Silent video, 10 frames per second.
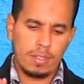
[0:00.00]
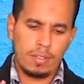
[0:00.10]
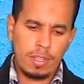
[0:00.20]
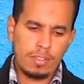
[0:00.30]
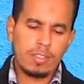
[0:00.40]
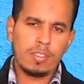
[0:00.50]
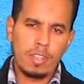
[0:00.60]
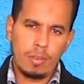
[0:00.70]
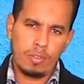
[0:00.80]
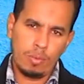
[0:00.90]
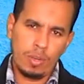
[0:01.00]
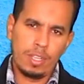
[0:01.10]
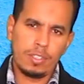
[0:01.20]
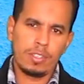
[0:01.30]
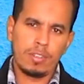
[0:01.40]
doesn't know the
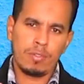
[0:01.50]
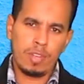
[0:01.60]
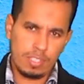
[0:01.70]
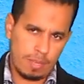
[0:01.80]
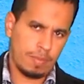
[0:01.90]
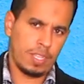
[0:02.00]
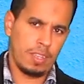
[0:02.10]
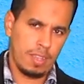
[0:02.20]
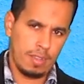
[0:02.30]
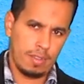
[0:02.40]
word recipe,